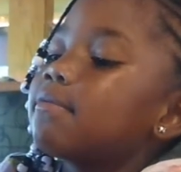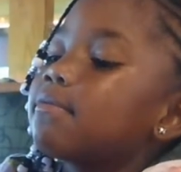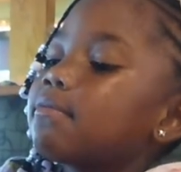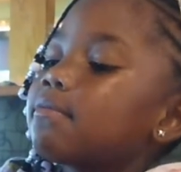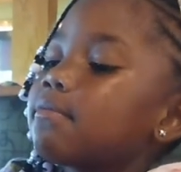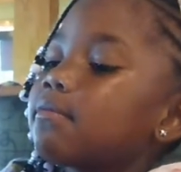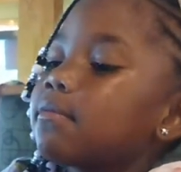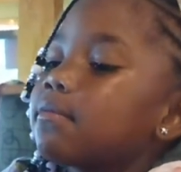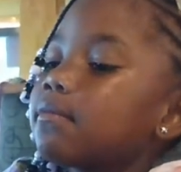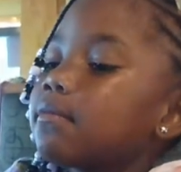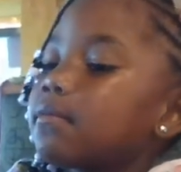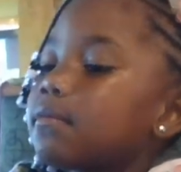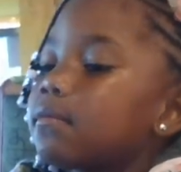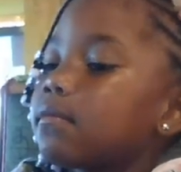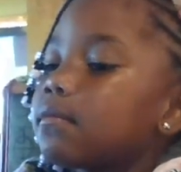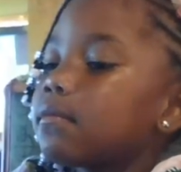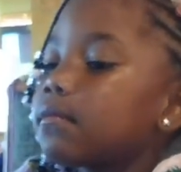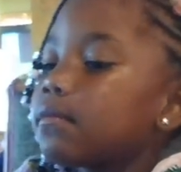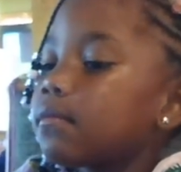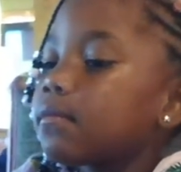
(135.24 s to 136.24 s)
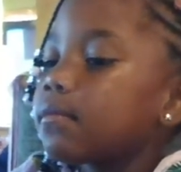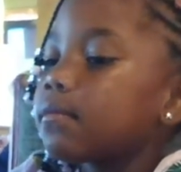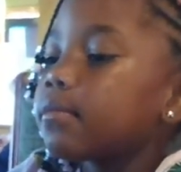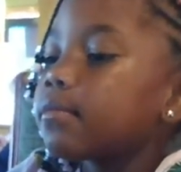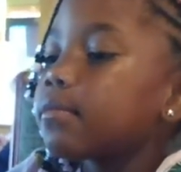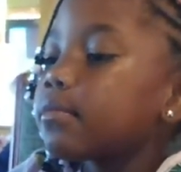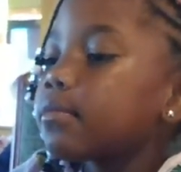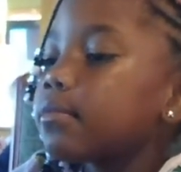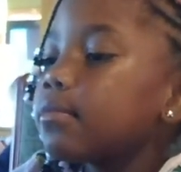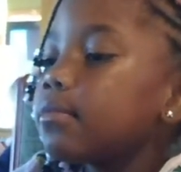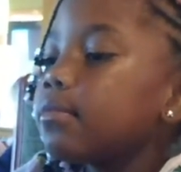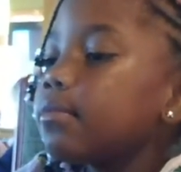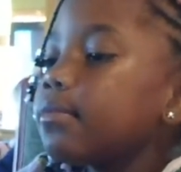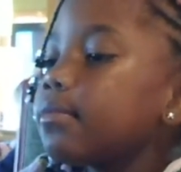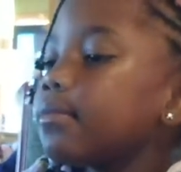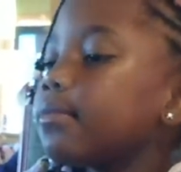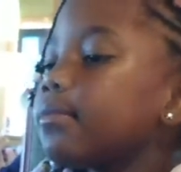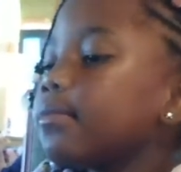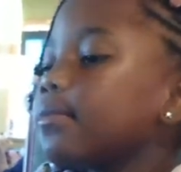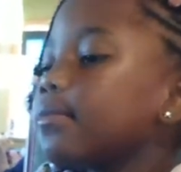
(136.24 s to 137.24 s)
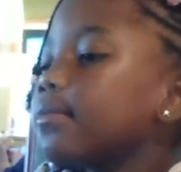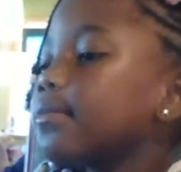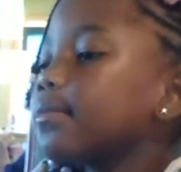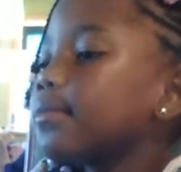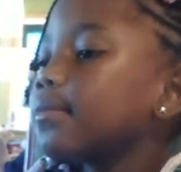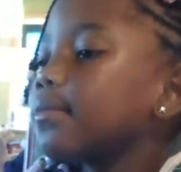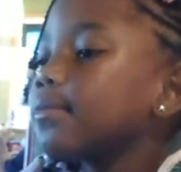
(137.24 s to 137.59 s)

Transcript: No one is speaking in this clip.